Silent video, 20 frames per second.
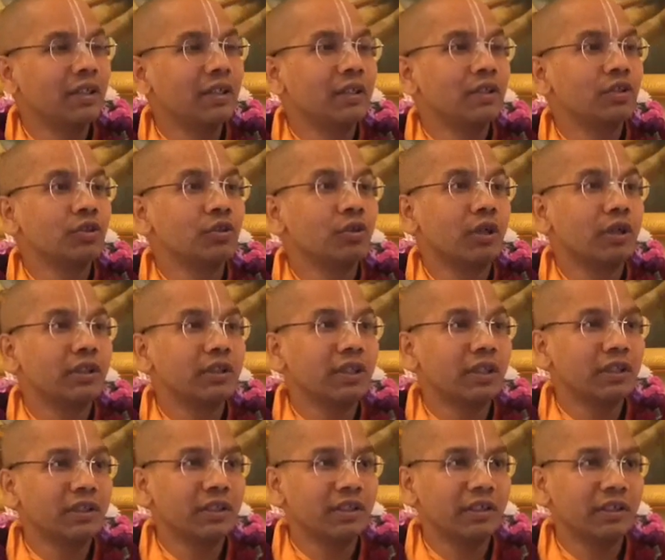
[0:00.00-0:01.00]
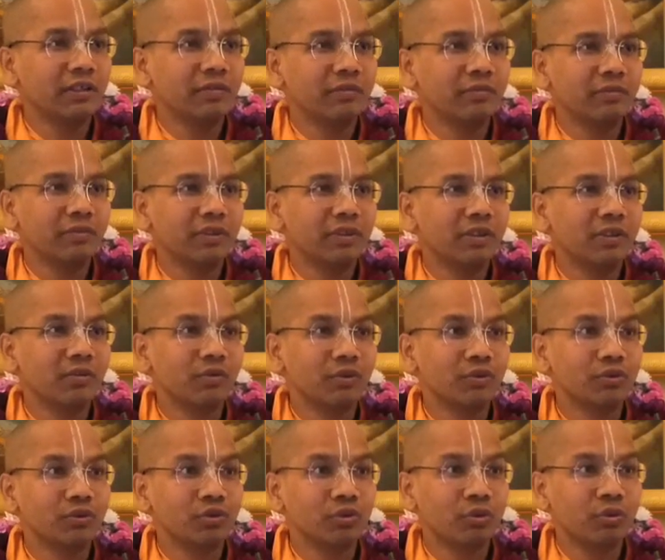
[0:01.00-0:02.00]
So at that time, he was
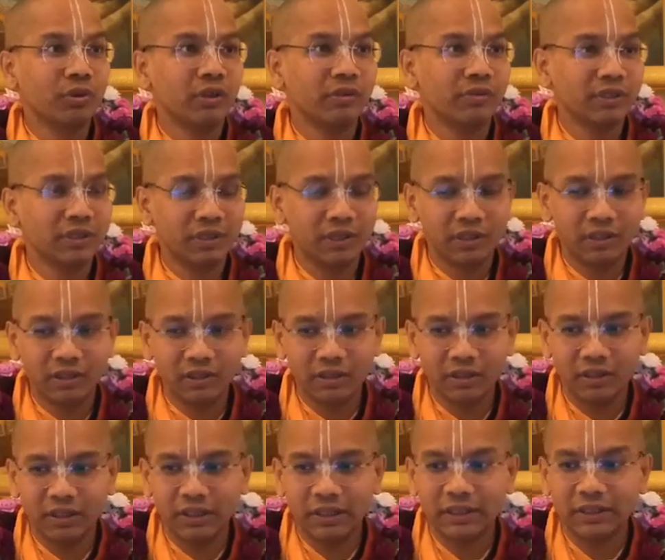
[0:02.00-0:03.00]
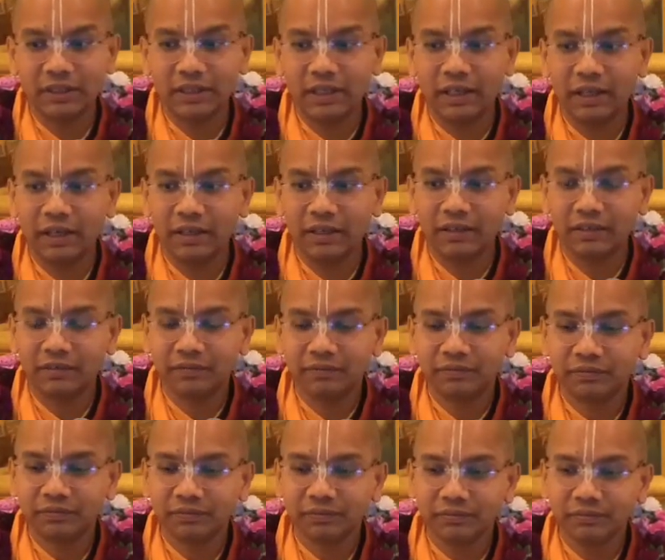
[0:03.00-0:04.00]
so devastated that
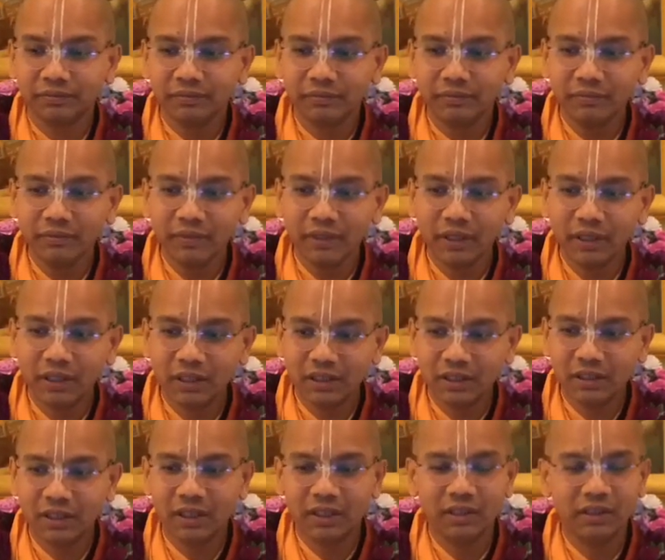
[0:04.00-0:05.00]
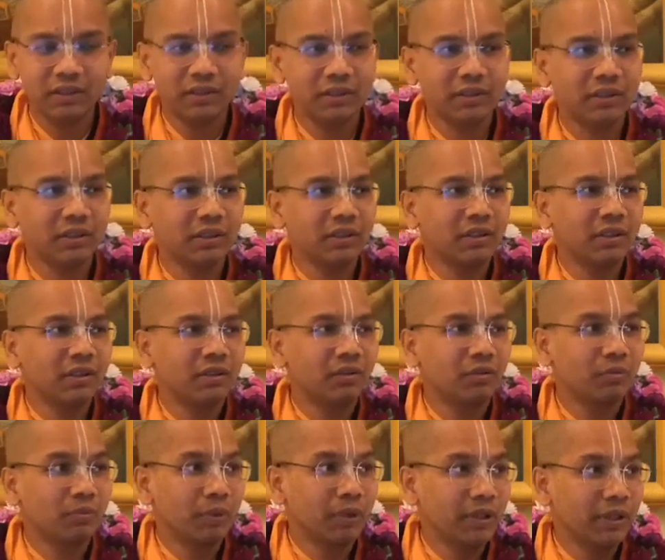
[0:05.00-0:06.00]
he started to
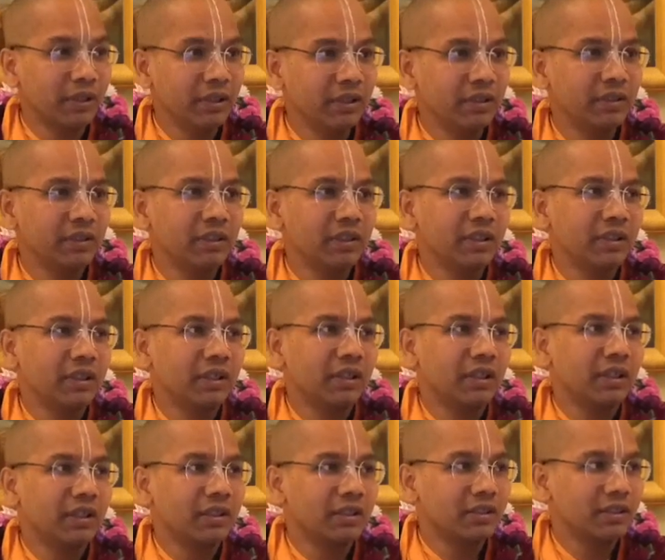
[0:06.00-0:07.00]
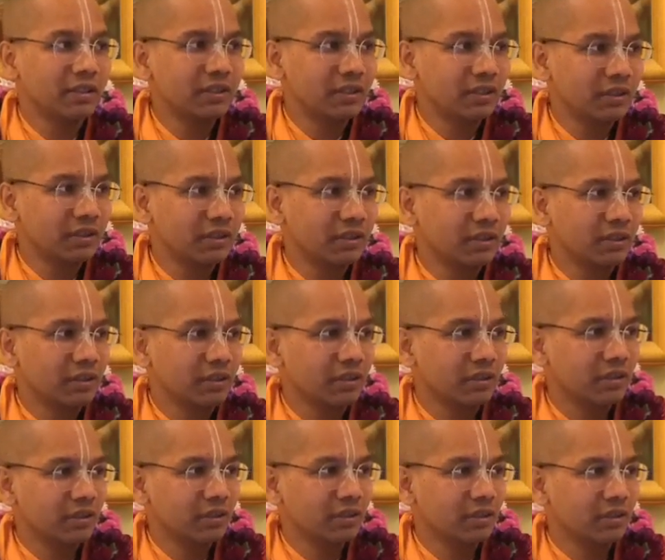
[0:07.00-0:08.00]
plead, and this
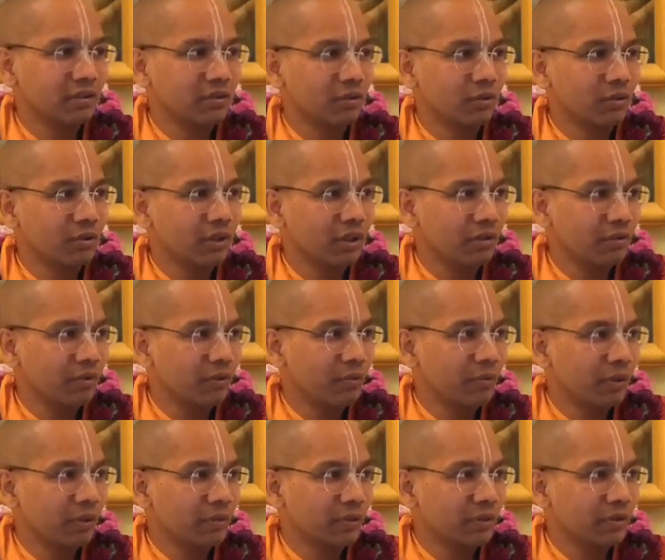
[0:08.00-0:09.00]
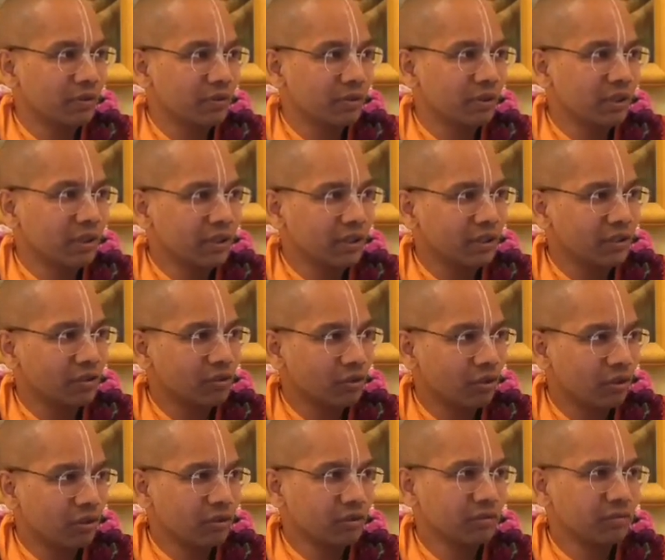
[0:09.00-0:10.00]
Gurudev Kripa Bindudiya, that
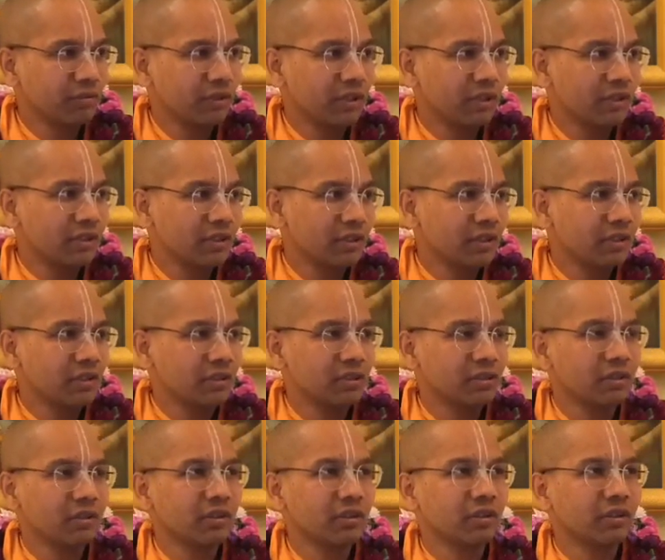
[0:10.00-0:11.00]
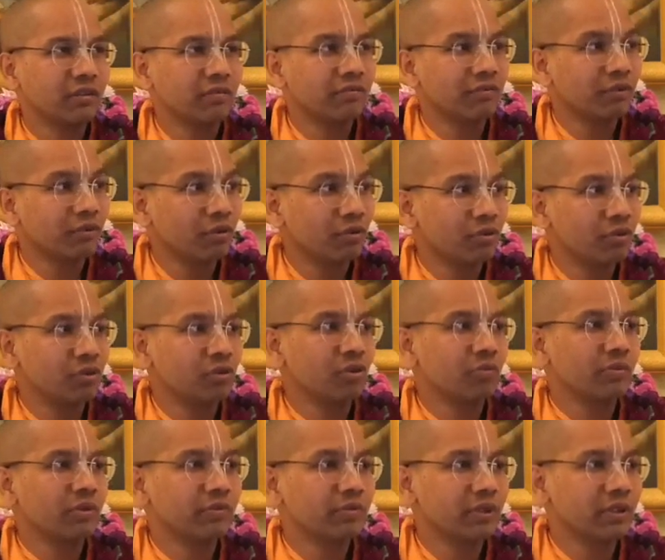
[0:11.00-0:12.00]
song where he says, if you don't show
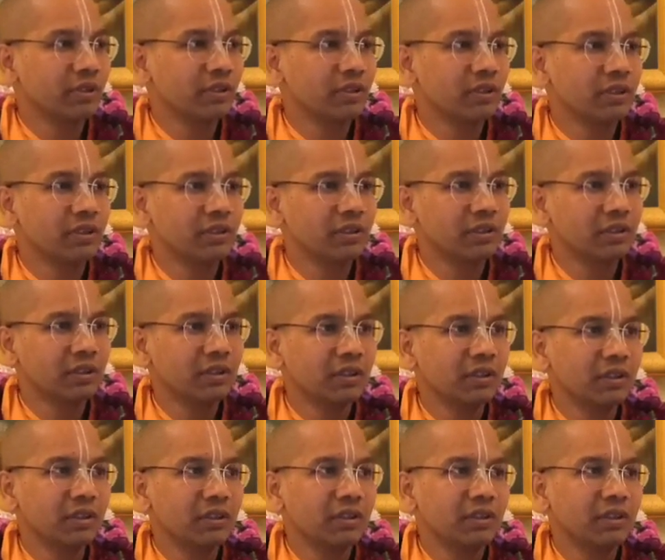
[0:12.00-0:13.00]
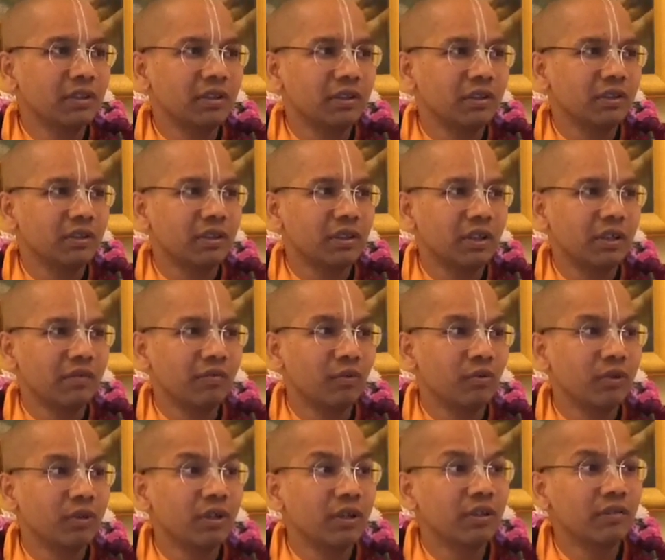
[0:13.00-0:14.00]
me mercy, I
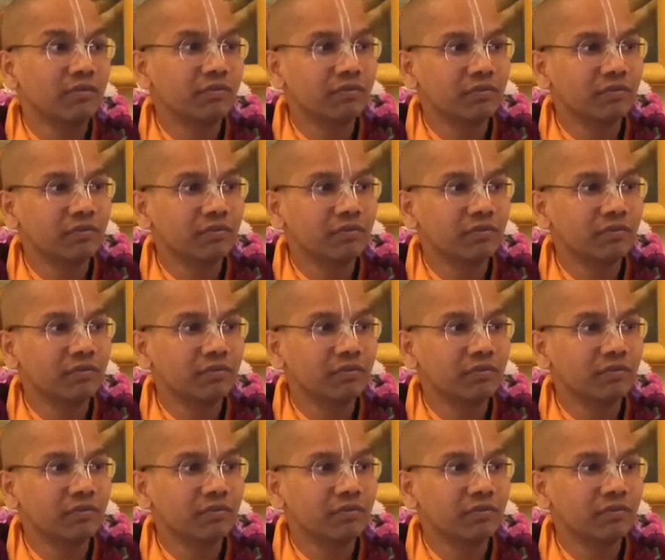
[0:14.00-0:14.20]
won't live.